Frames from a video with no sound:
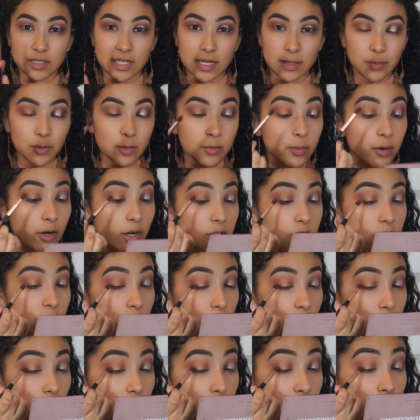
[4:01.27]
tapered brush.
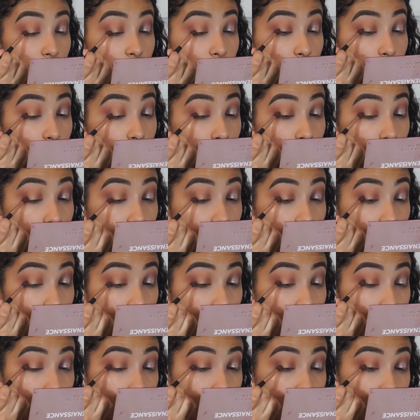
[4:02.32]
So with this
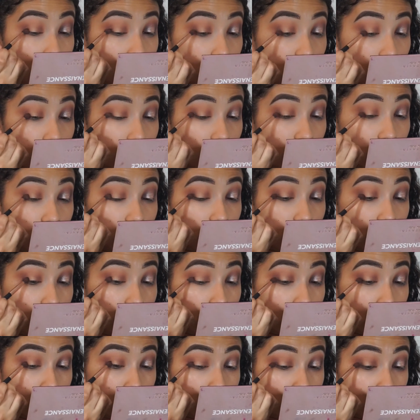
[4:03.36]
shade, I'm going to kind of only
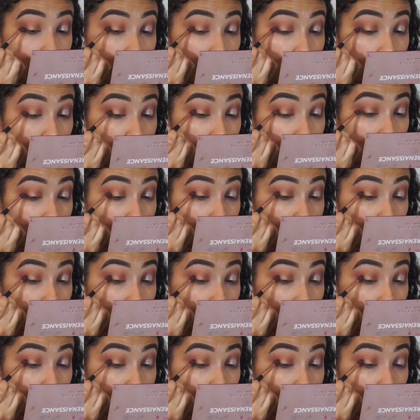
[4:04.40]
focus it.